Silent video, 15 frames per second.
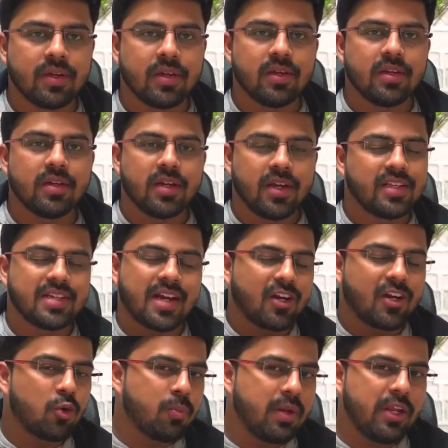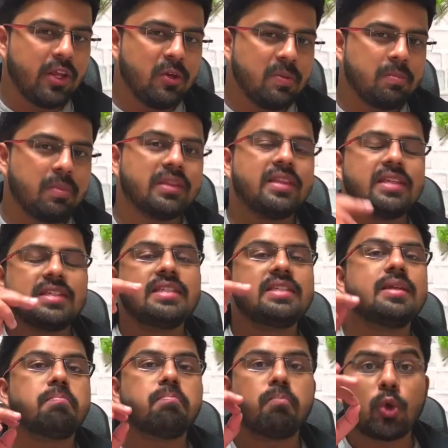It's hard to believe, but this is the
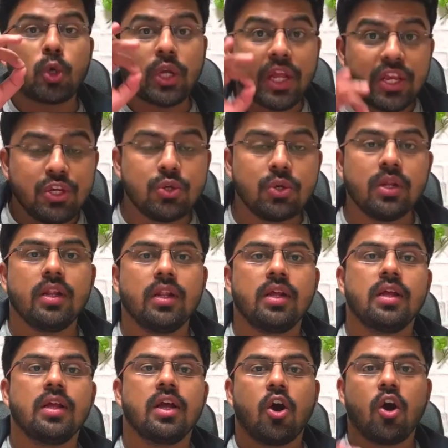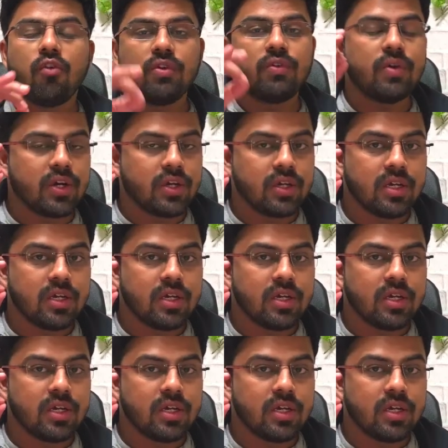potential of our